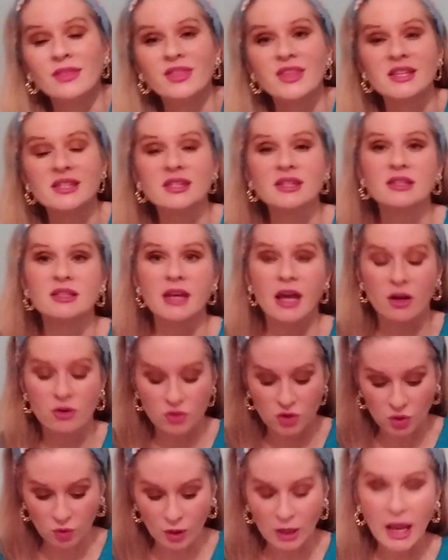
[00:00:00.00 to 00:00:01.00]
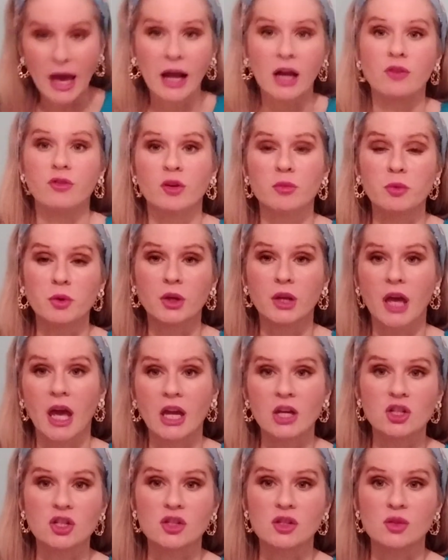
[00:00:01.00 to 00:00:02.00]
This is down to a lack of
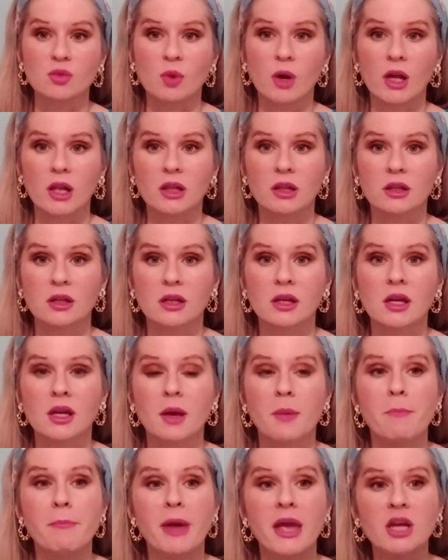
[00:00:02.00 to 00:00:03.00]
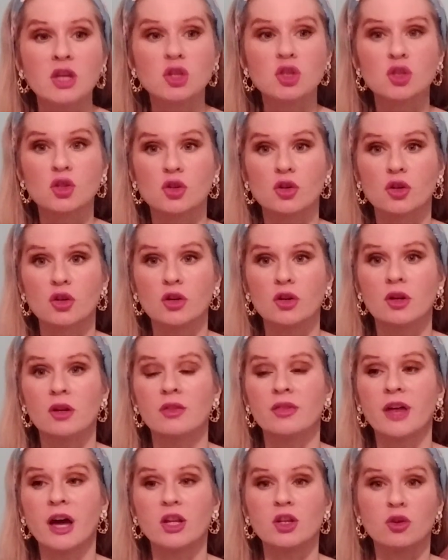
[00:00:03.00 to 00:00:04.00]
communication as well. Make sure
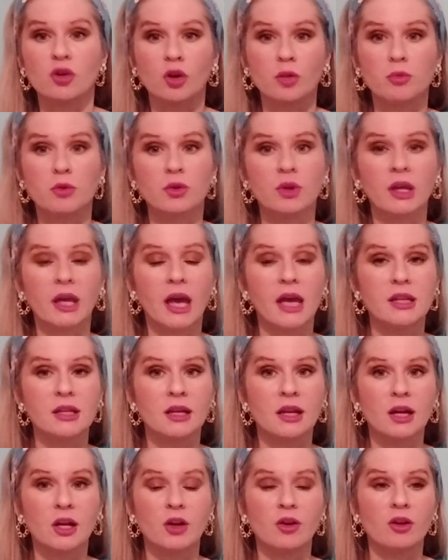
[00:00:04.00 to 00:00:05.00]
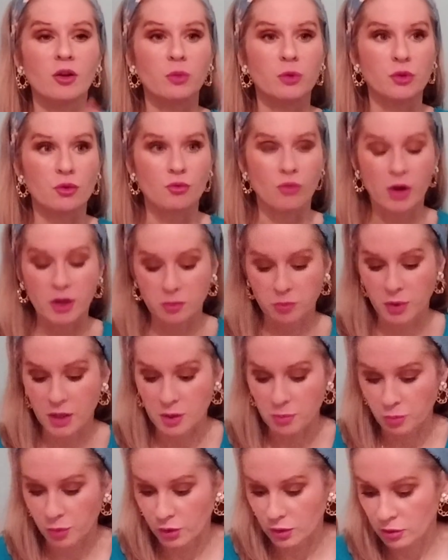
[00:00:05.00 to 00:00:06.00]
that you're communicating clearly with the right
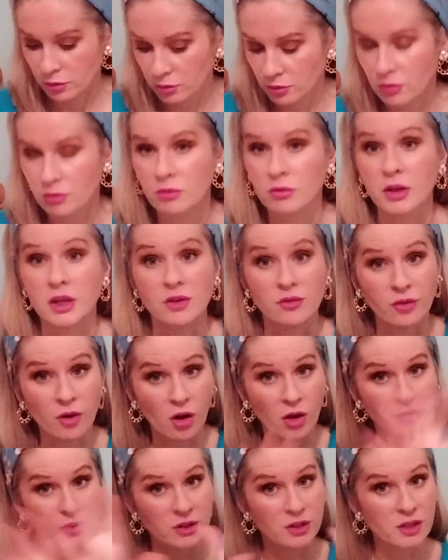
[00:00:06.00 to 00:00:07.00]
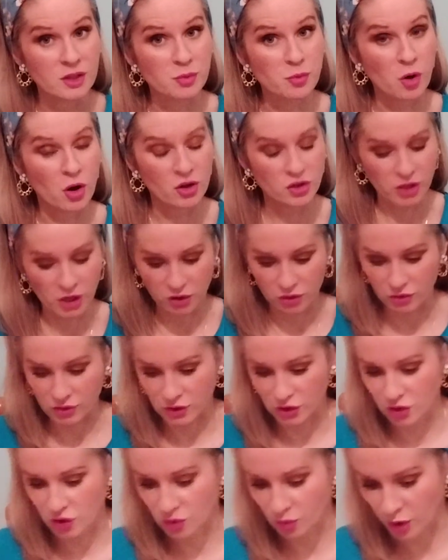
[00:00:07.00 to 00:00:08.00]
people involved in this project or
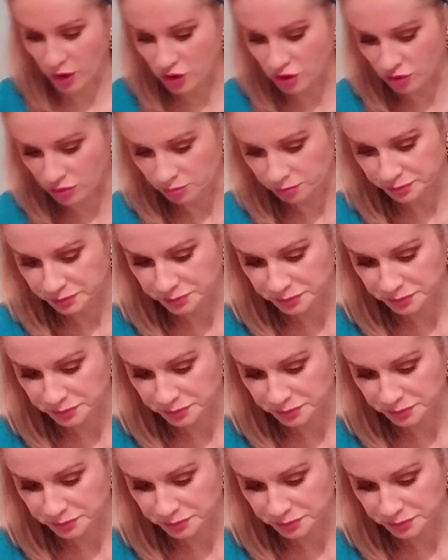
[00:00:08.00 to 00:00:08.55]
situation.